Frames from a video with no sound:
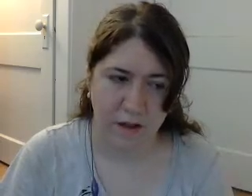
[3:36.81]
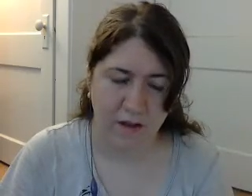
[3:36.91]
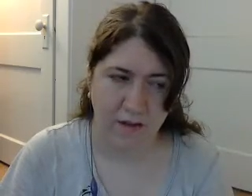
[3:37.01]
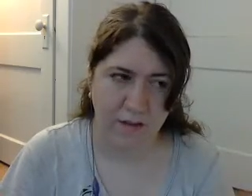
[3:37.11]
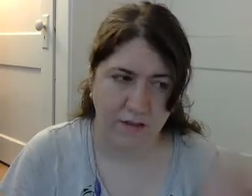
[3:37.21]
I
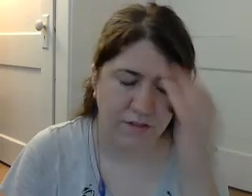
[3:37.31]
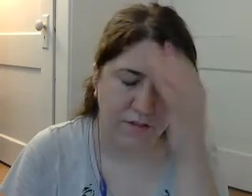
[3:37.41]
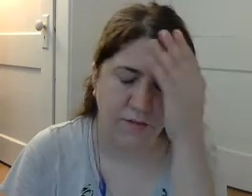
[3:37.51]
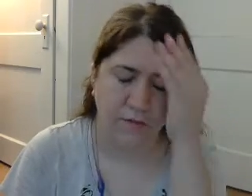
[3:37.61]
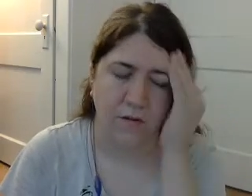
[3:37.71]
need
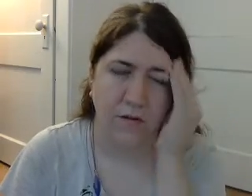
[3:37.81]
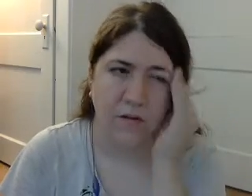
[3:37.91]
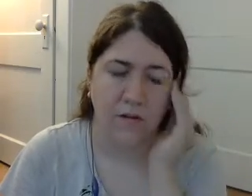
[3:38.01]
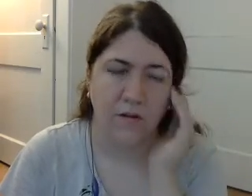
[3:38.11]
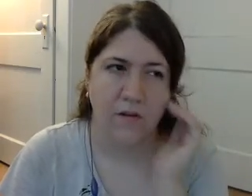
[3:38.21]
to
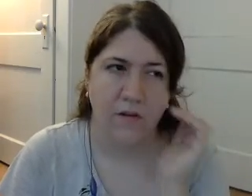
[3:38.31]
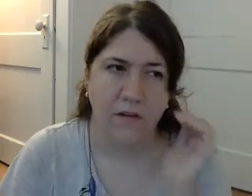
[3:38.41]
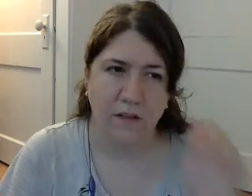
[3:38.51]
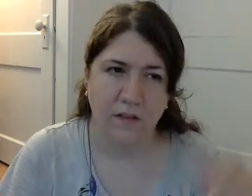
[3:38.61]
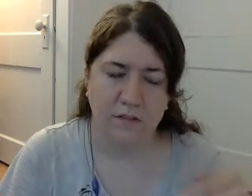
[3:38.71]

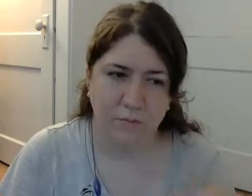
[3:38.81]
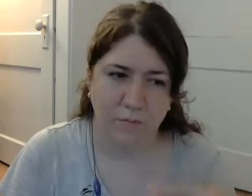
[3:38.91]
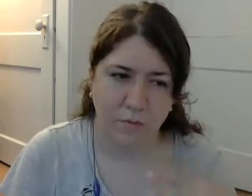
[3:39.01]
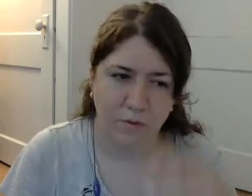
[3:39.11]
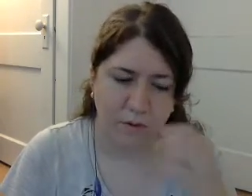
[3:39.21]
get to the
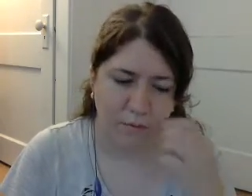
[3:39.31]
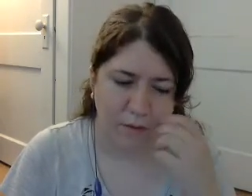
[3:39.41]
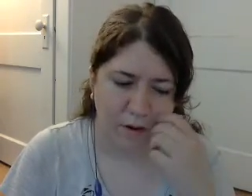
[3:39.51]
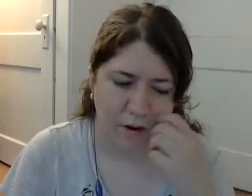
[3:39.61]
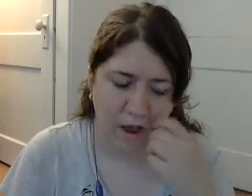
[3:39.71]
point
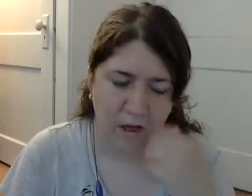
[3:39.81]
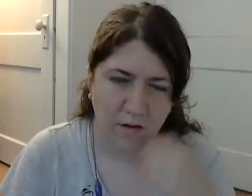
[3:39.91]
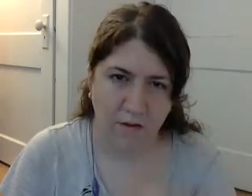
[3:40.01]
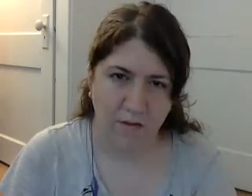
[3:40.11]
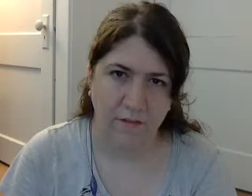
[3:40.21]
where I
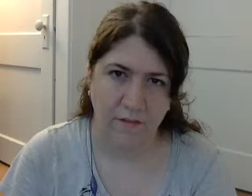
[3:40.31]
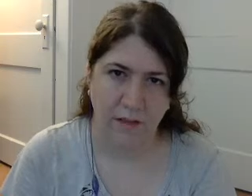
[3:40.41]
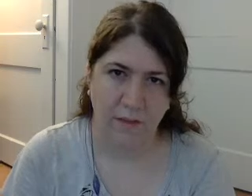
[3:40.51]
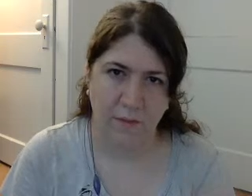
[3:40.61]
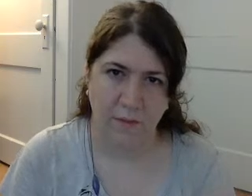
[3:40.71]
don't even
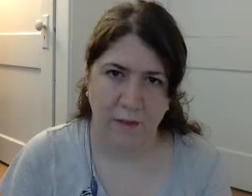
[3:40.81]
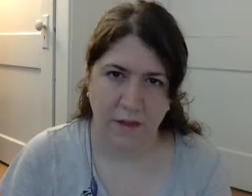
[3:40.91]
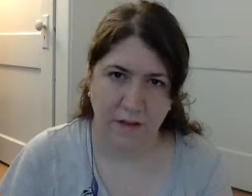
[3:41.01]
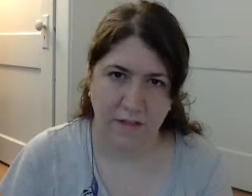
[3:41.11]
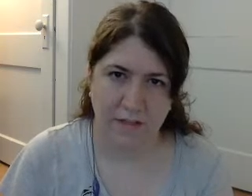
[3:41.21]
let my
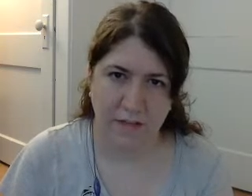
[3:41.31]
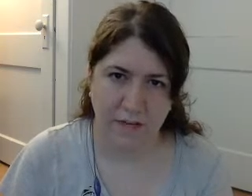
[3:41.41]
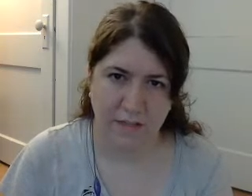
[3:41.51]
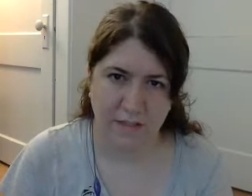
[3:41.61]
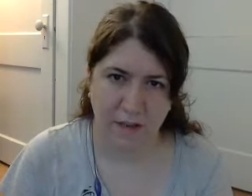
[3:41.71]
panic
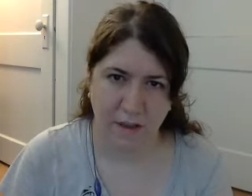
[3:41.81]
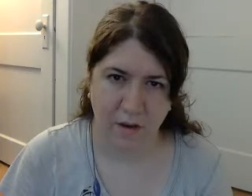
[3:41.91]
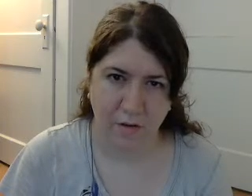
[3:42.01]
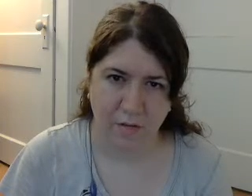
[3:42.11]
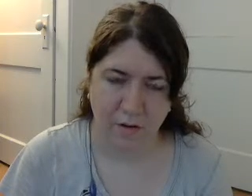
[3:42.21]
attacks take
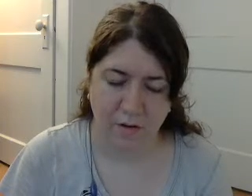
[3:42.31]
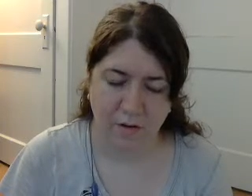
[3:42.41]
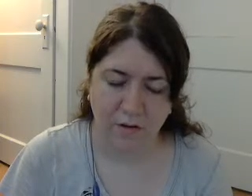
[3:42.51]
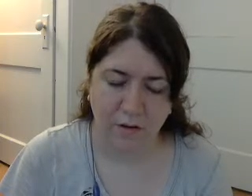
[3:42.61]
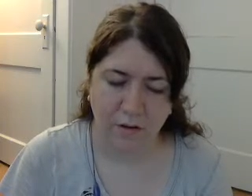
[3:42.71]
over.
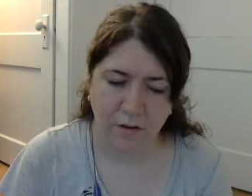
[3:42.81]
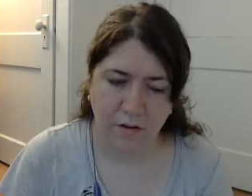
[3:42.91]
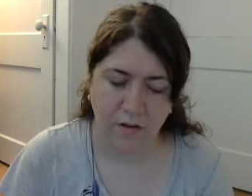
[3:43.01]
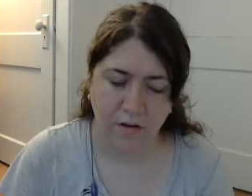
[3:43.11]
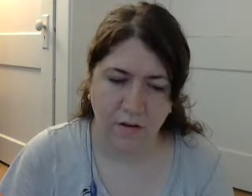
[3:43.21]

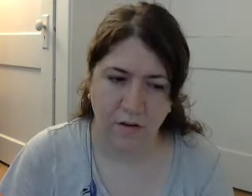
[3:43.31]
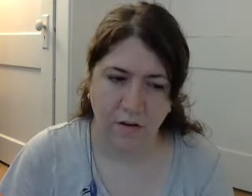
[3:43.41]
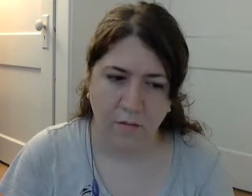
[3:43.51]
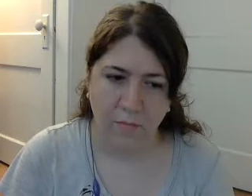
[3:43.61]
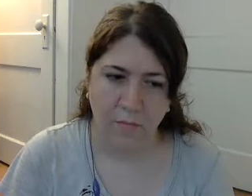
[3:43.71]

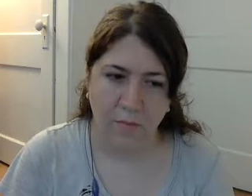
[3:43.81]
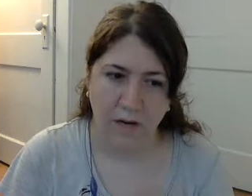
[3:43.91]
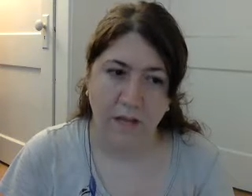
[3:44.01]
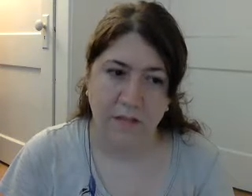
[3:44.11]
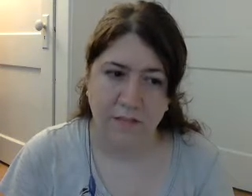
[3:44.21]

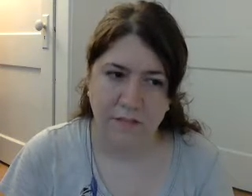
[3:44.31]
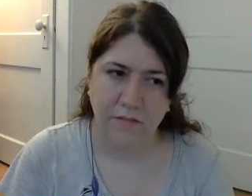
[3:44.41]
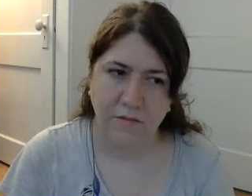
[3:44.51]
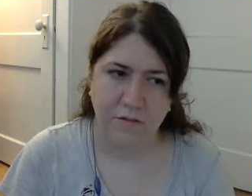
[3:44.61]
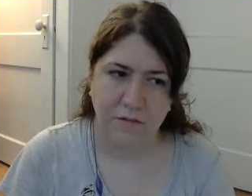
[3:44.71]
But I
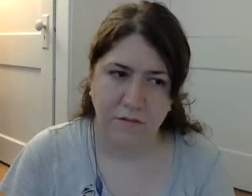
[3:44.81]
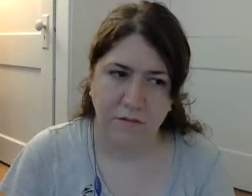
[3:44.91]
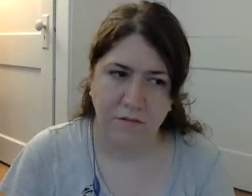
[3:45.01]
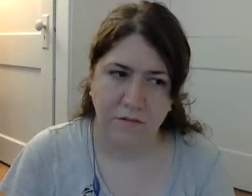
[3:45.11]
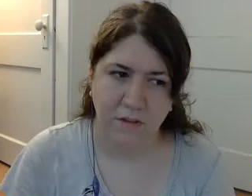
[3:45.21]
still do.
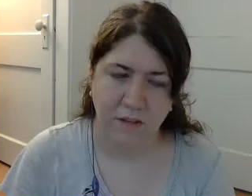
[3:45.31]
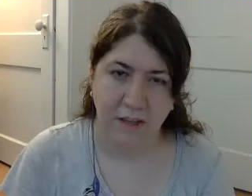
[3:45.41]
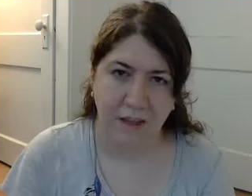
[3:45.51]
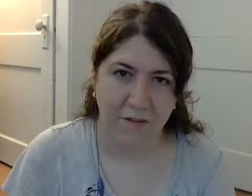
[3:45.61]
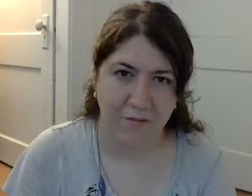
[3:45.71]
Like,
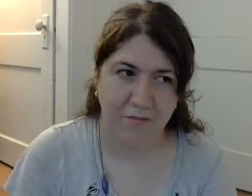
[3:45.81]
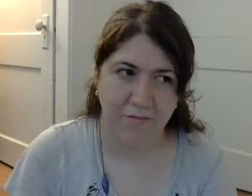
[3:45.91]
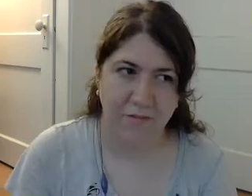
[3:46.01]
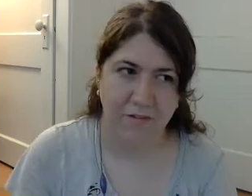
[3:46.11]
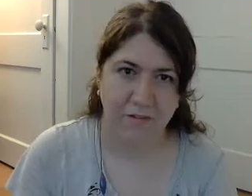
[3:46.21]
I don't
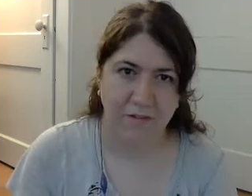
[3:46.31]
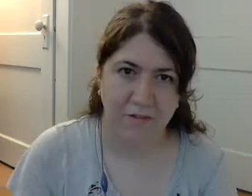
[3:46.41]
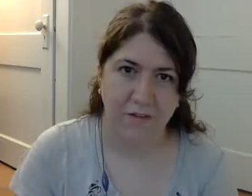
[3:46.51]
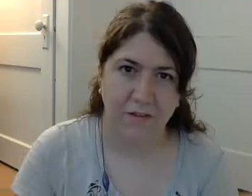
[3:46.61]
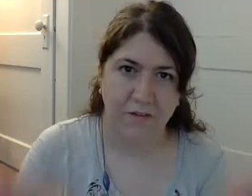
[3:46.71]

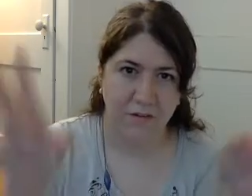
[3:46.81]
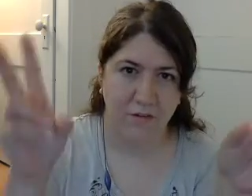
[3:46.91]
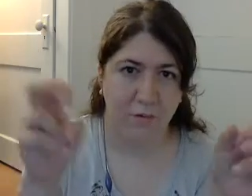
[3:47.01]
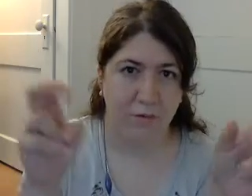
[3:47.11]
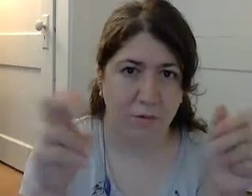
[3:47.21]

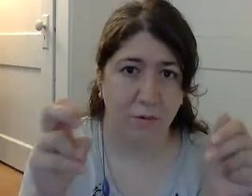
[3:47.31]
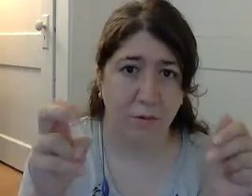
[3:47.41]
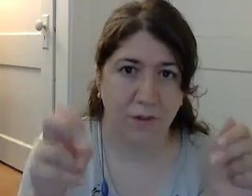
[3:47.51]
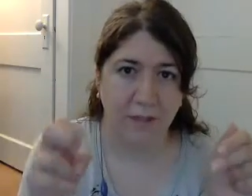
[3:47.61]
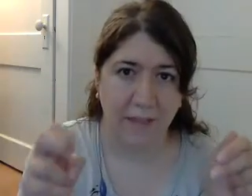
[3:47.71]
quote
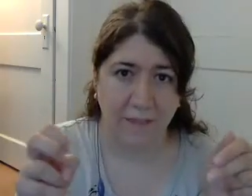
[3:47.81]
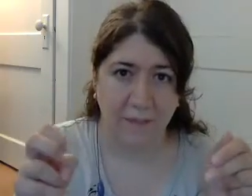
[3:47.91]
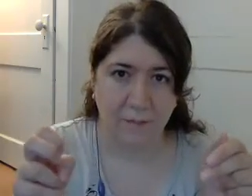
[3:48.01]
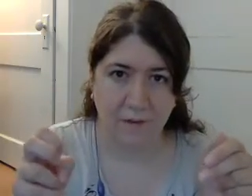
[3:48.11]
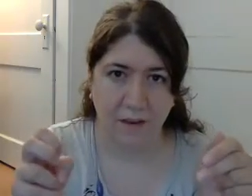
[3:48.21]
unquote let
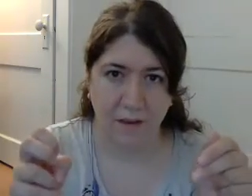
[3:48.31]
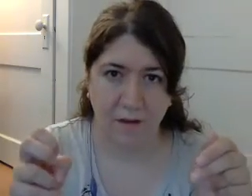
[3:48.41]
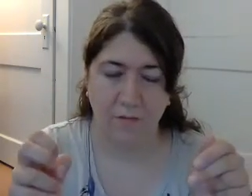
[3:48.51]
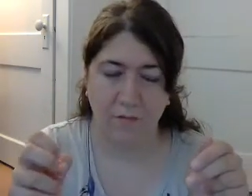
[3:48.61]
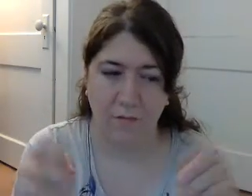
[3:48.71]
them take
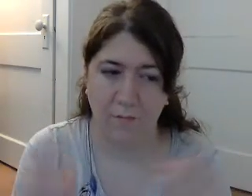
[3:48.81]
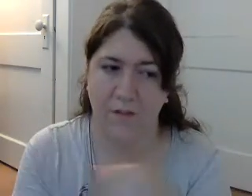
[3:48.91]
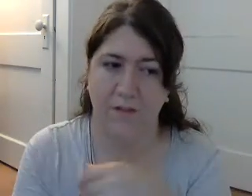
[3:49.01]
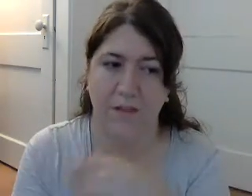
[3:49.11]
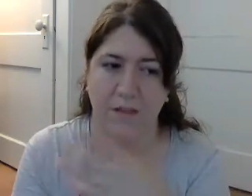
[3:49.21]
over,
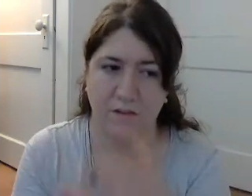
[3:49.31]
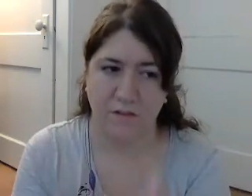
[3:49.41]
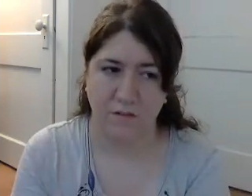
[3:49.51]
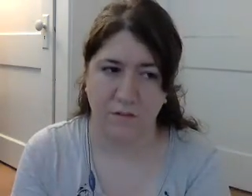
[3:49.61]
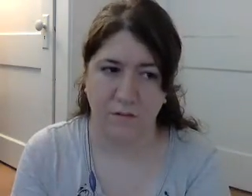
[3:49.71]
but they
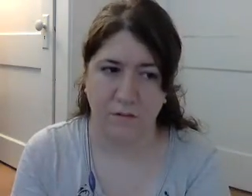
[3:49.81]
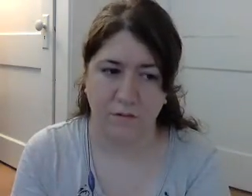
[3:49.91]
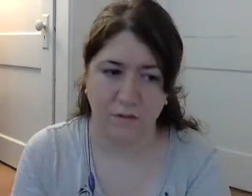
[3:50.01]
do.